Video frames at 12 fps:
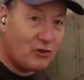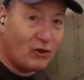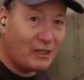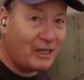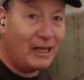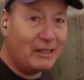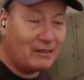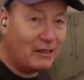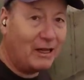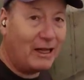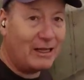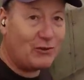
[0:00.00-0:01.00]
is I can't
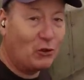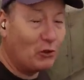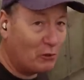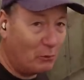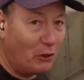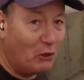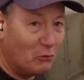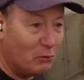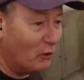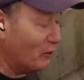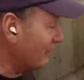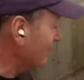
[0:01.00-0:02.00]
glass onto peel
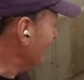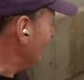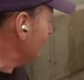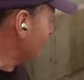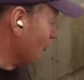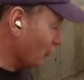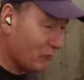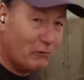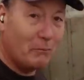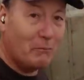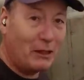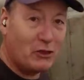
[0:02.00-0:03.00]
ply. So you've got to
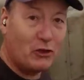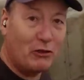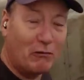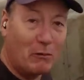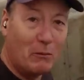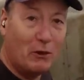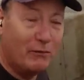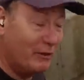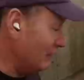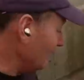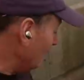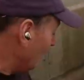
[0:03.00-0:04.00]
make sure you remove it.